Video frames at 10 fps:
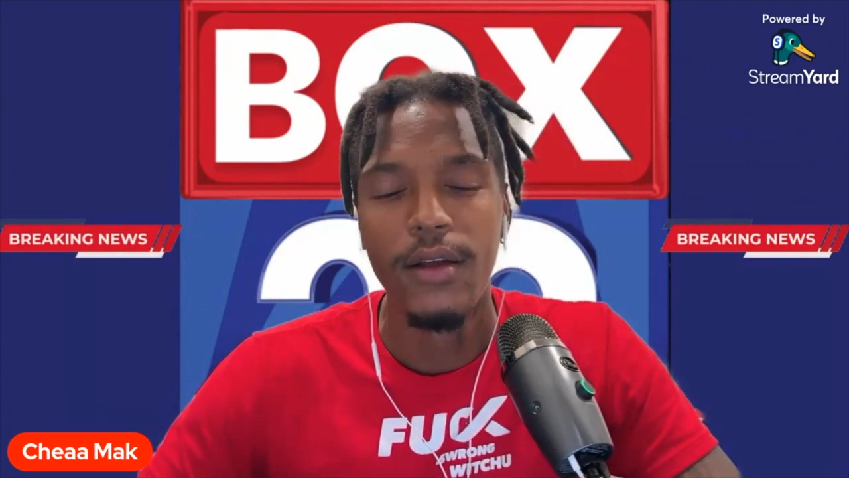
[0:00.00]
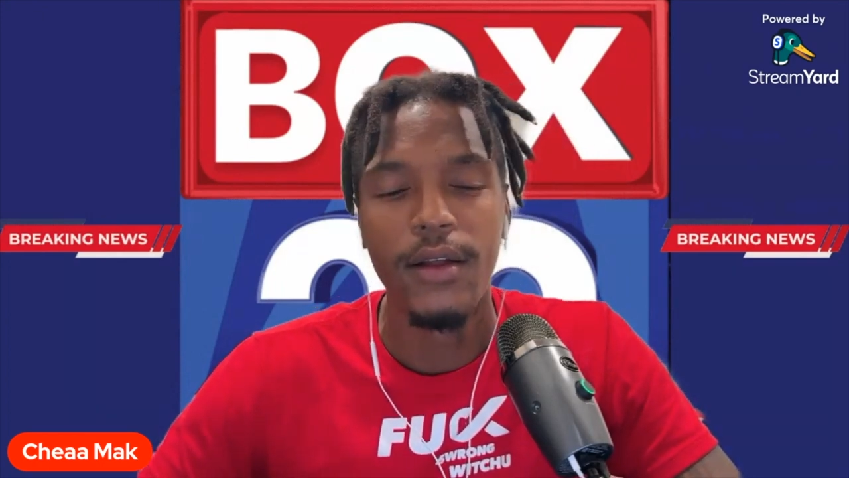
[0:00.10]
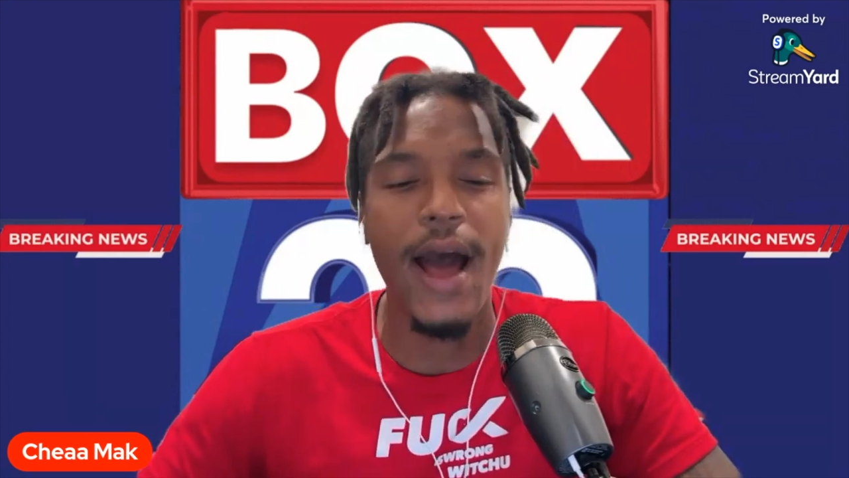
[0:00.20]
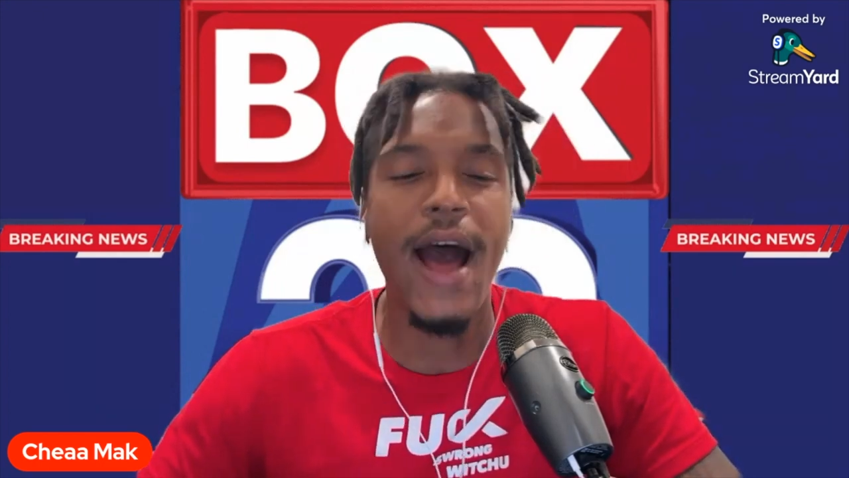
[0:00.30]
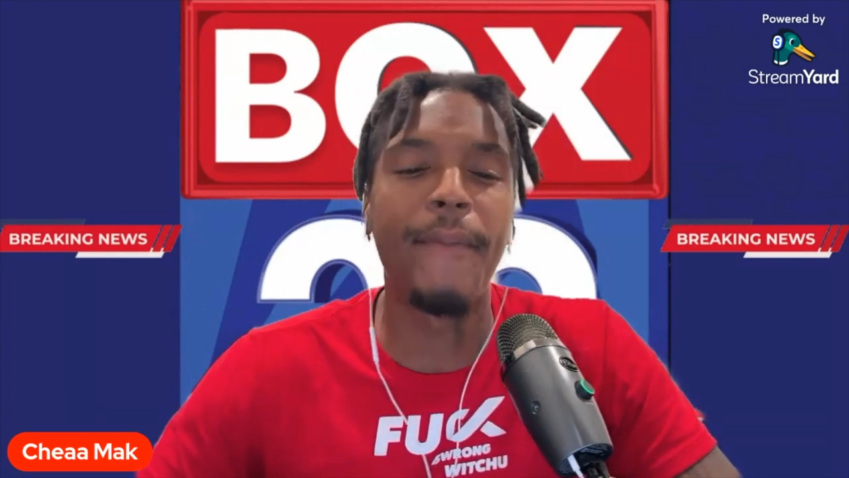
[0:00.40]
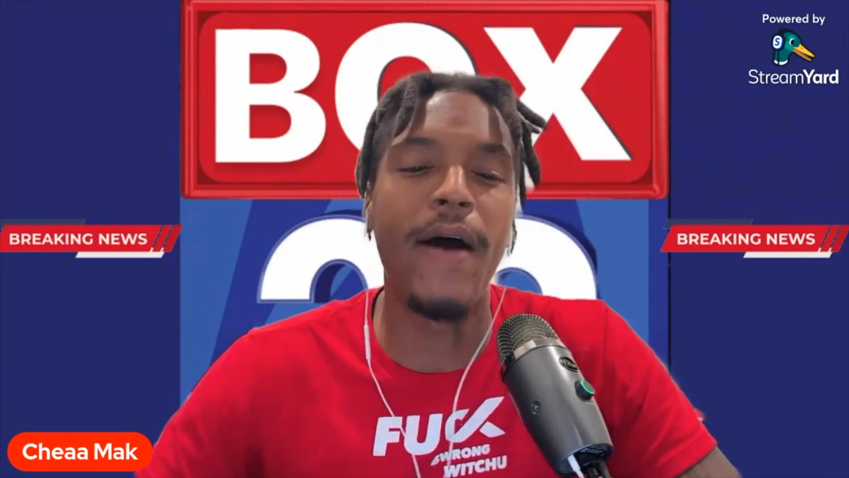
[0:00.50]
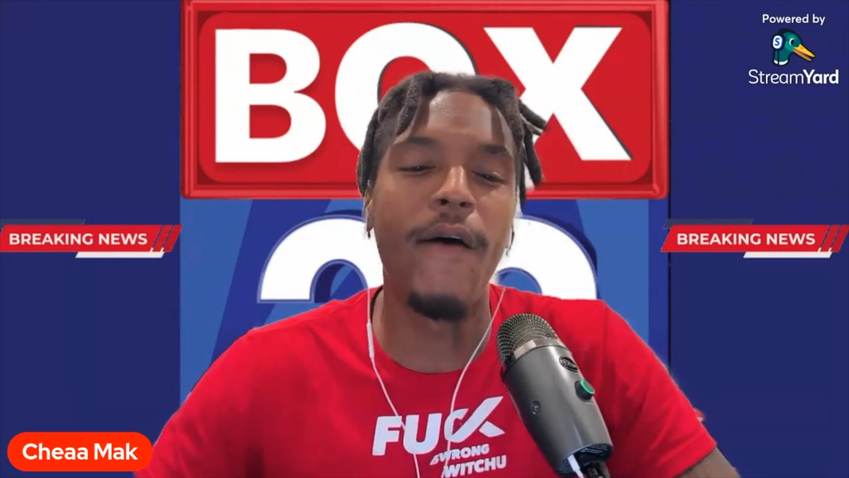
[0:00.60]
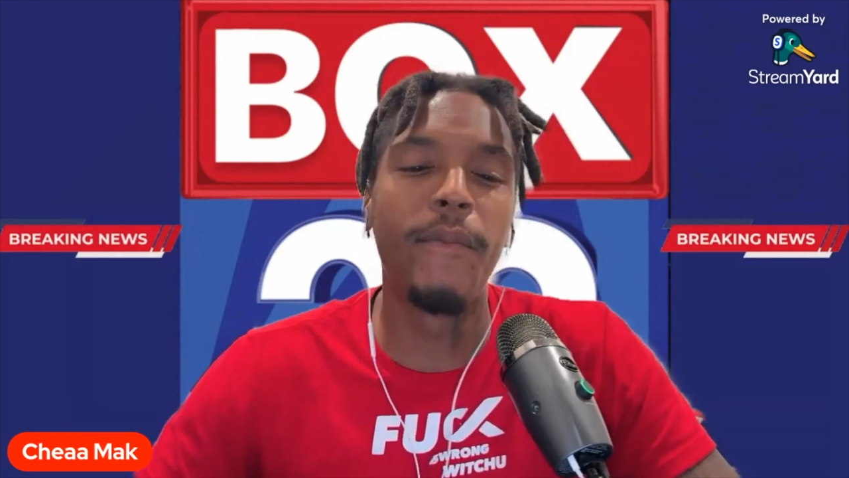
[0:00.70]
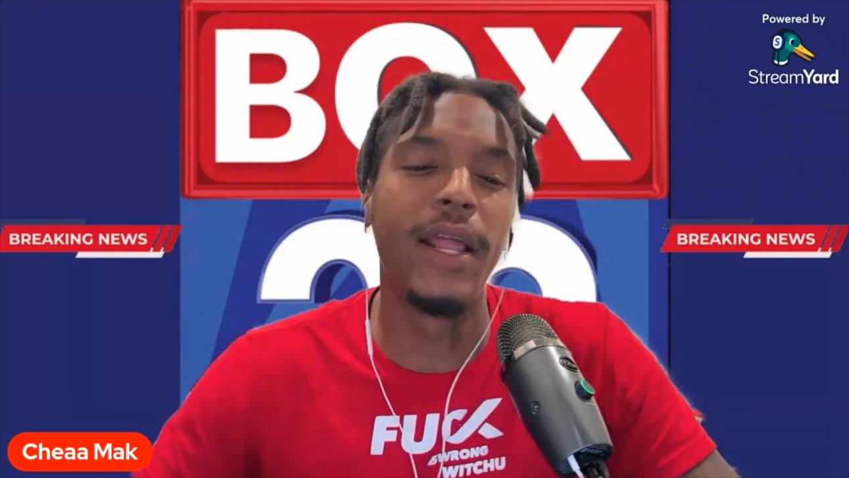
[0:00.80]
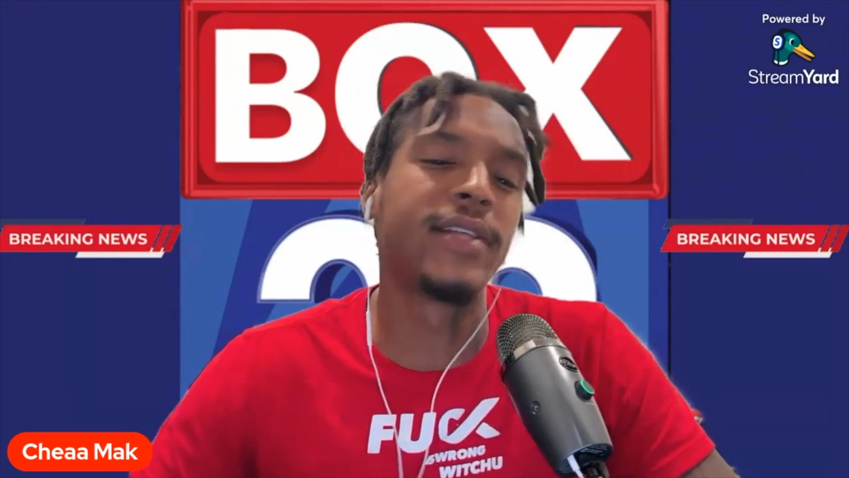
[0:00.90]

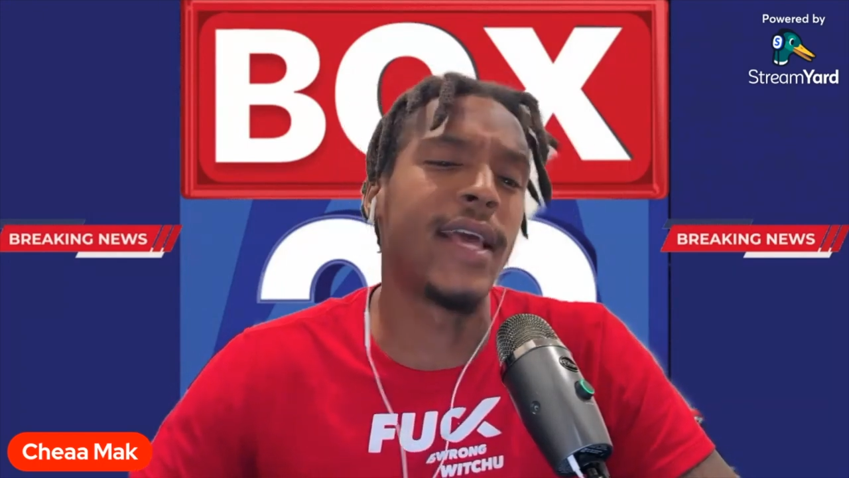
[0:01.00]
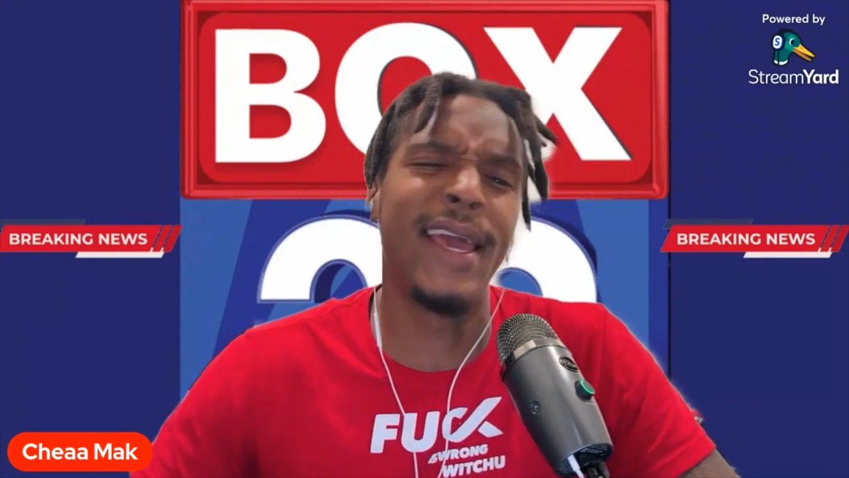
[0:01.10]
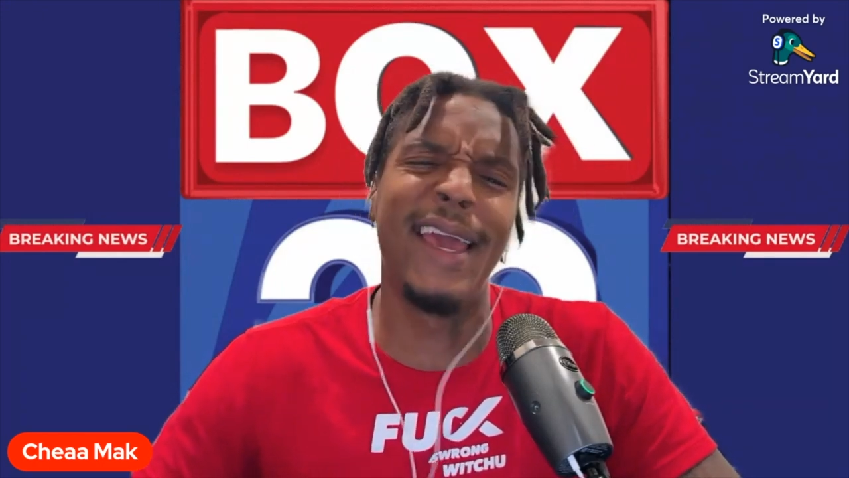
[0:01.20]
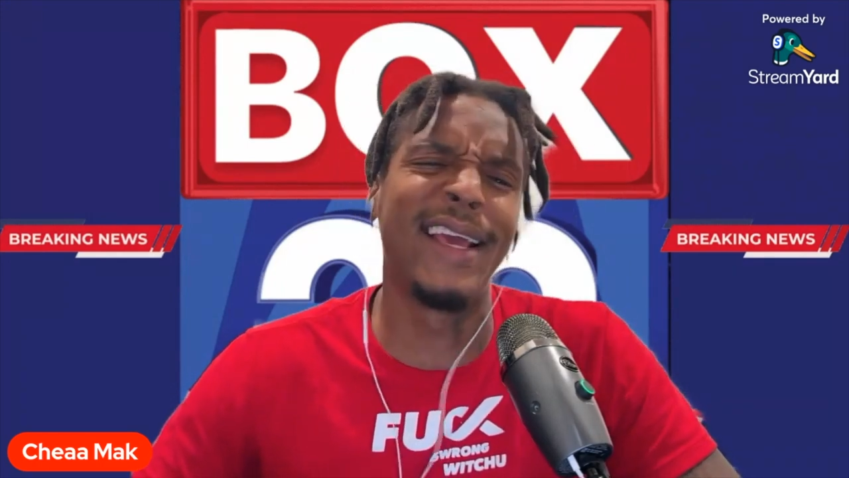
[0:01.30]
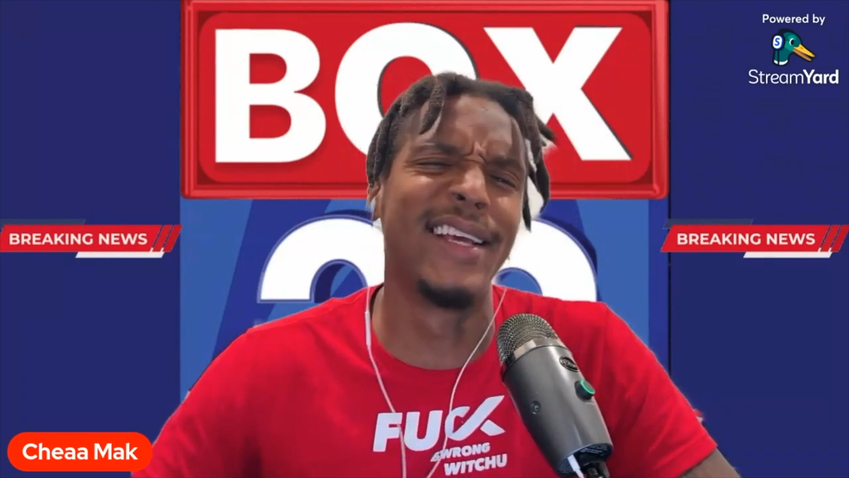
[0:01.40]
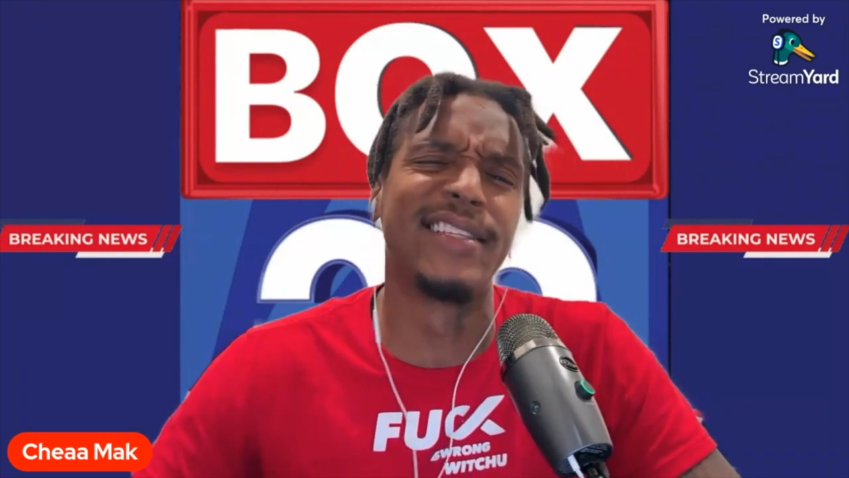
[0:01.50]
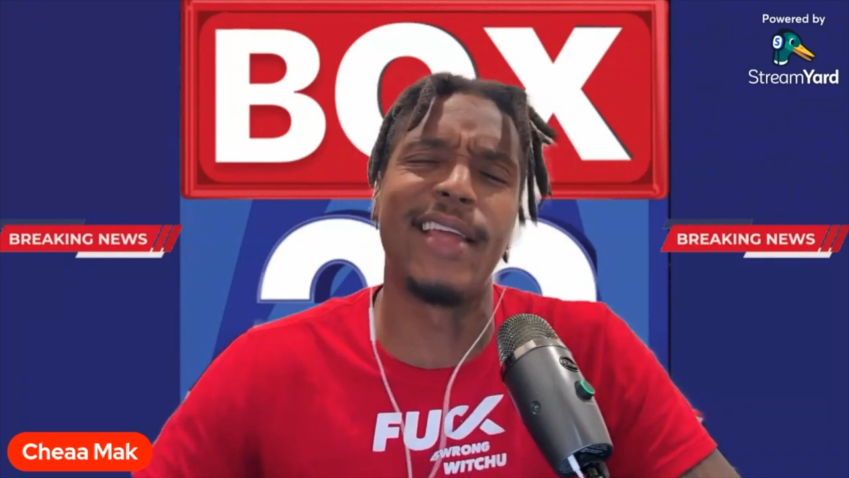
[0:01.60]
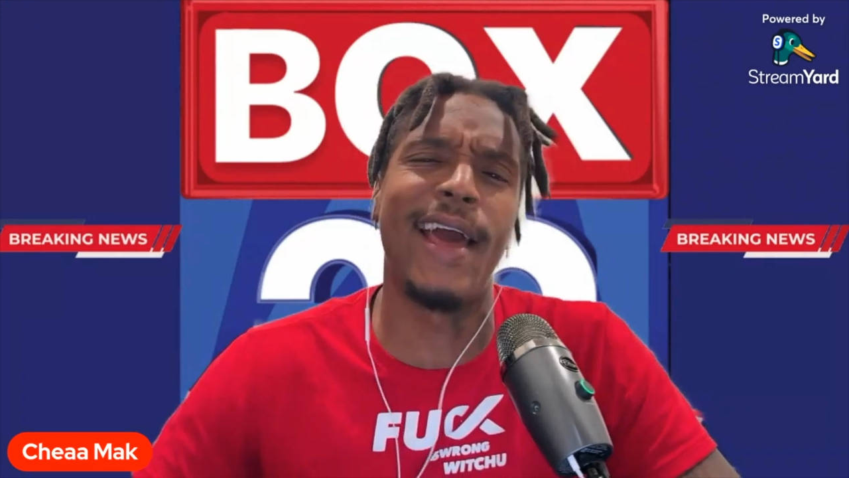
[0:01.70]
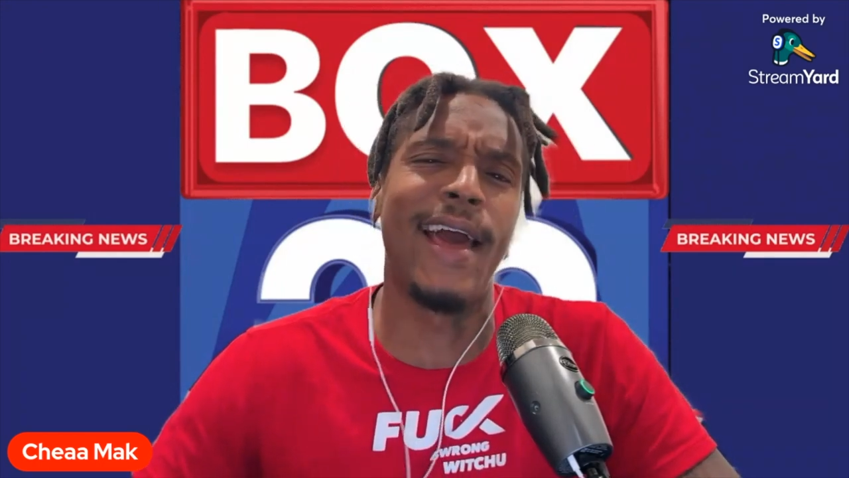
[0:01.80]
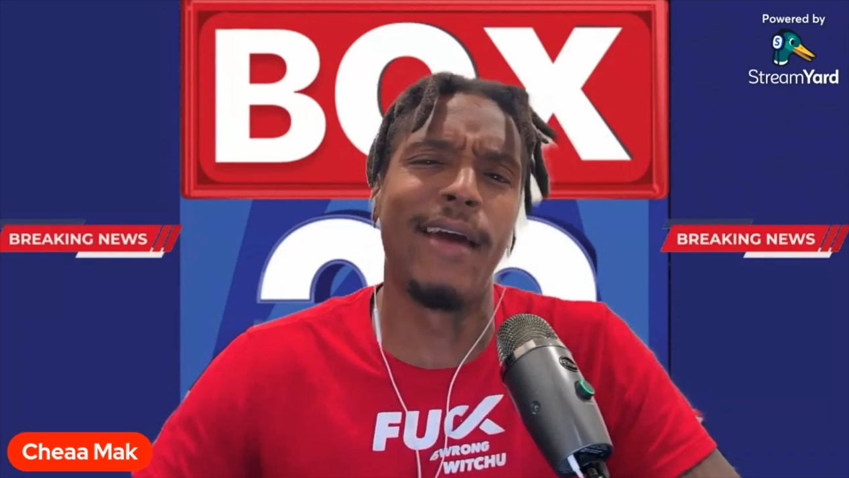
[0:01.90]
Hopoutblick say he ain't get
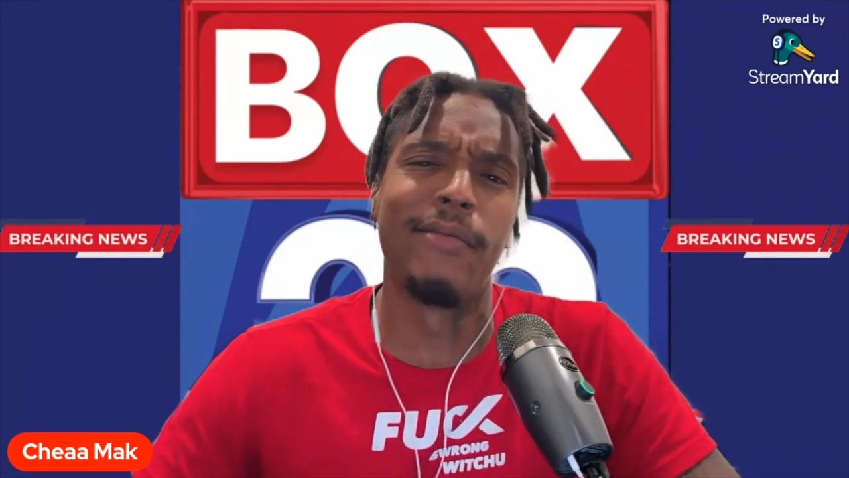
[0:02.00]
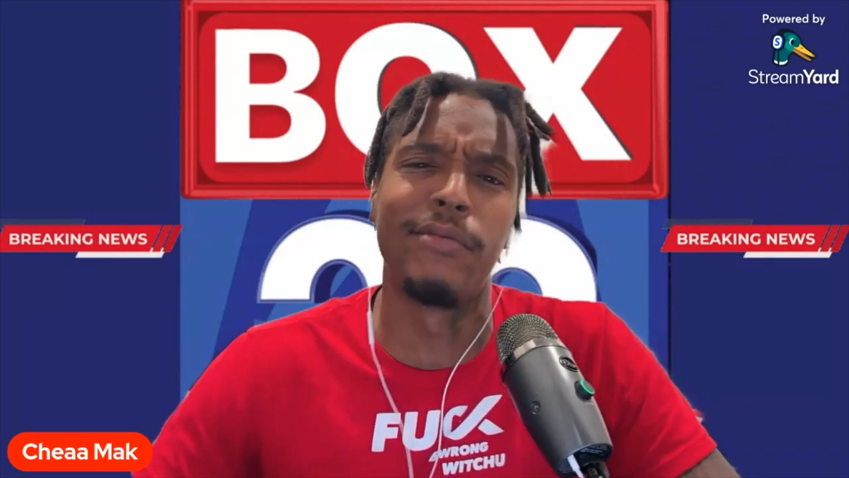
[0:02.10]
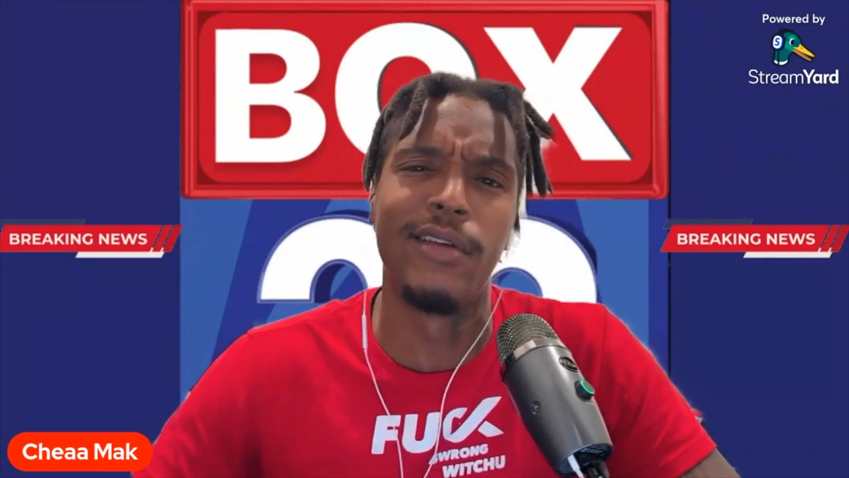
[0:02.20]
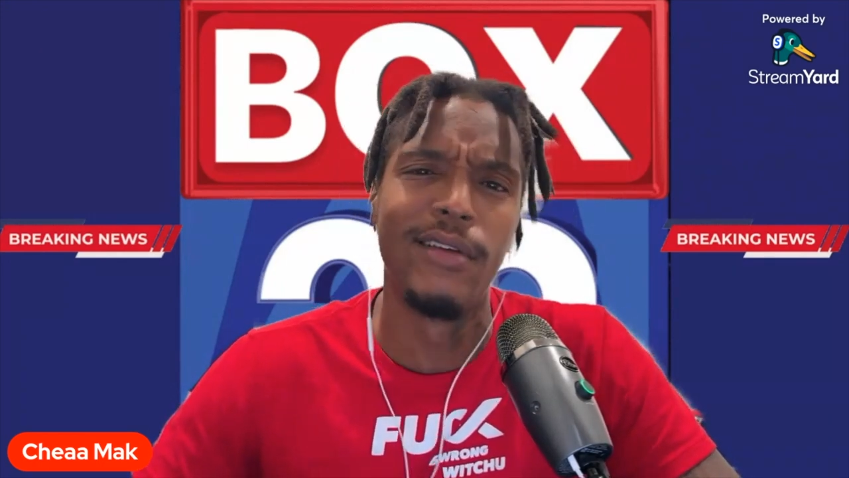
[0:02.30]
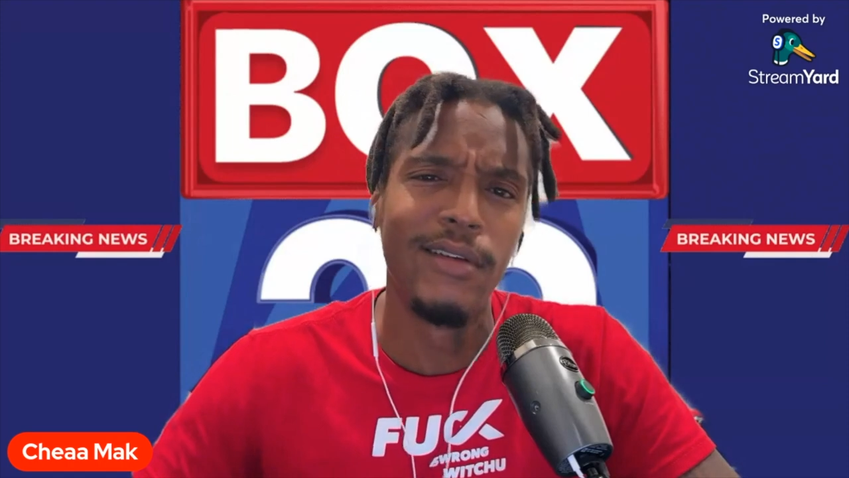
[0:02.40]
stabbed.